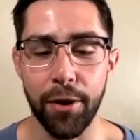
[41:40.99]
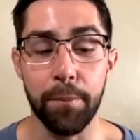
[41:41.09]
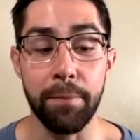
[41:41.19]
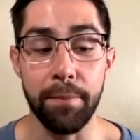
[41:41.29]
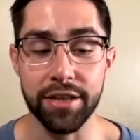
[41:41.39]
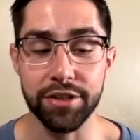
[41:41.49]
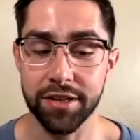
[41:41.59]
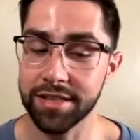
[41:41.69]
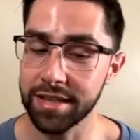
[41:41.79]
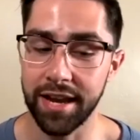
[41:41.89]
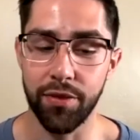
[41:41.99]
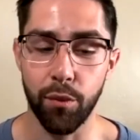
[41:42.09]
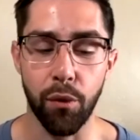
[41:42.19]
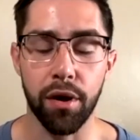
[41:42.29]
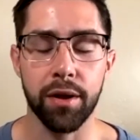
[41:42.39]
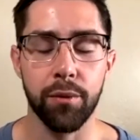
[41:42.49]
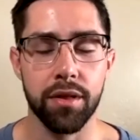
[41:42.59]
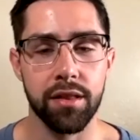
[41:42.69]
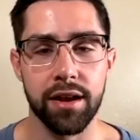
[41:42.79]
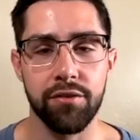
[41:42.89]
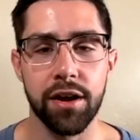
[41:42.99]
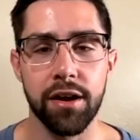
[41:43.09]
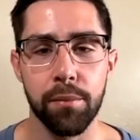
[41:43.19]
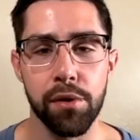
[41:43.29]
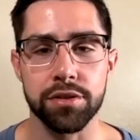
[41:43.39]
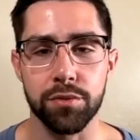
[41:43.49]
be patient, because again, we're working with a lot of variables